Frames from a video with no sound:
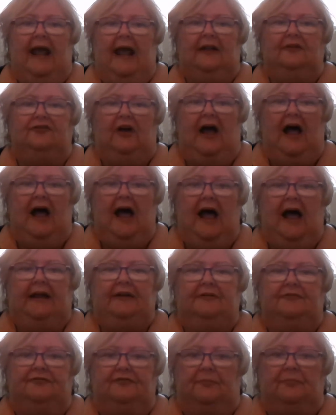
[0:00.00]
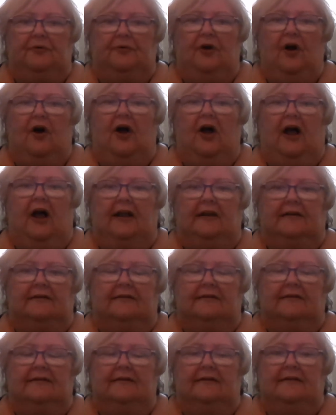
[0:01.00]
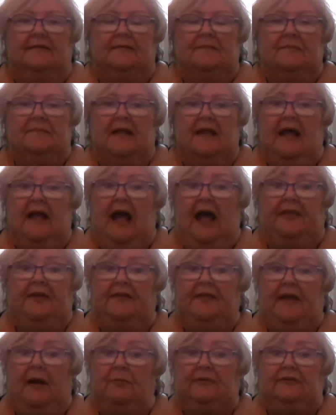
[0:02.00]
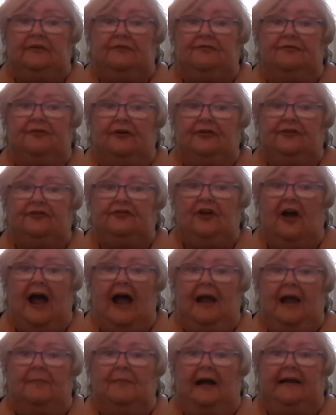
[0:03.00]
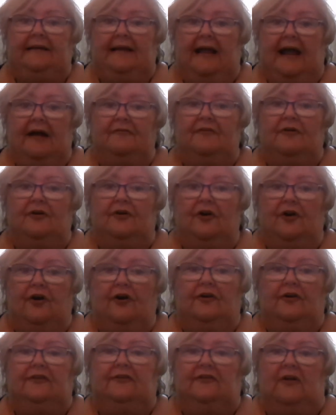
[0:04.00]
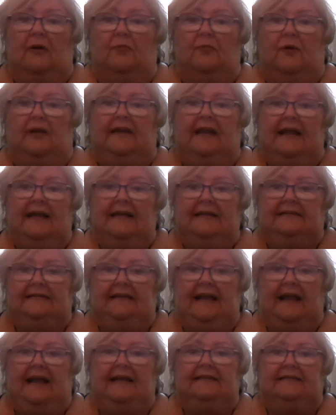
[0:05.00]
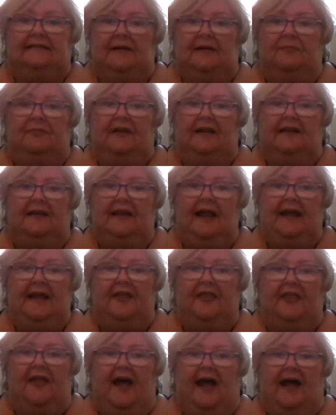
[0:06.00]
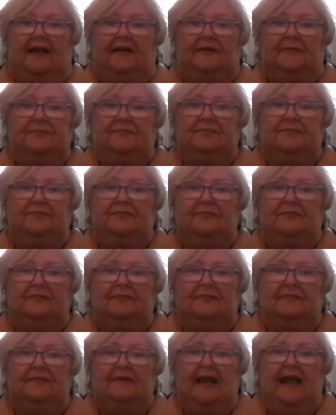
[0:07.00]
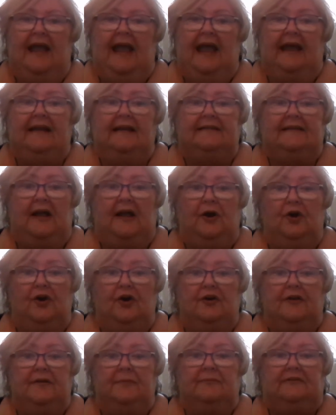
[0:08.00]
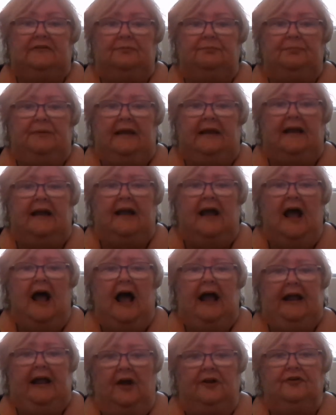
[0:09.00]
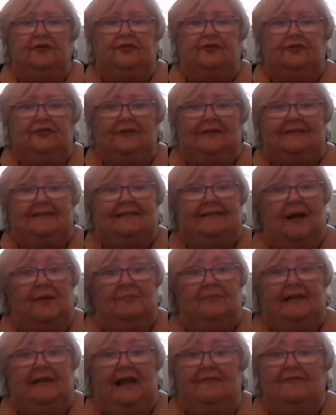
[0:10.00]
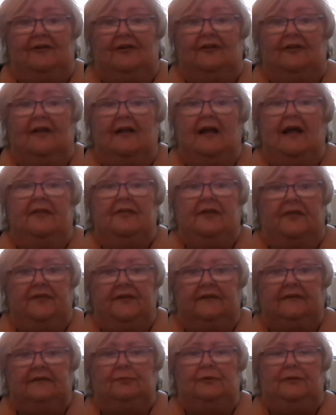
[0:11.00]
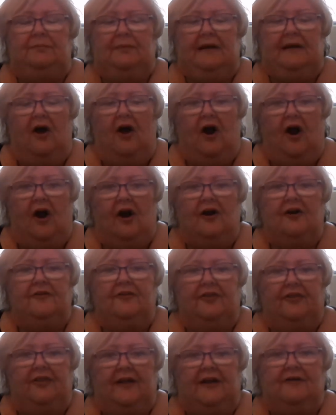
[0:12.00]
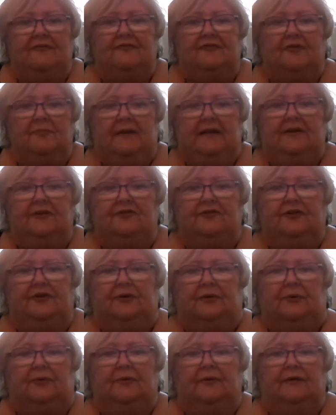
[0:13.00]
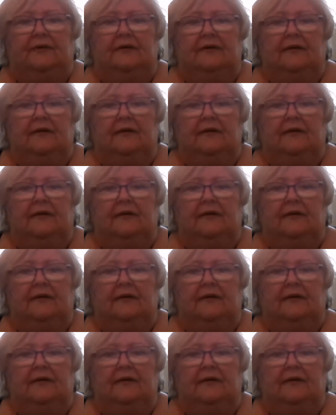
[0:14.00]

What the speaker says: and to hide from God. I think that was the first time I'd ever heard someone say something like that. And as I heard him speak, I understood at some level that this would be a hard thing for me to do.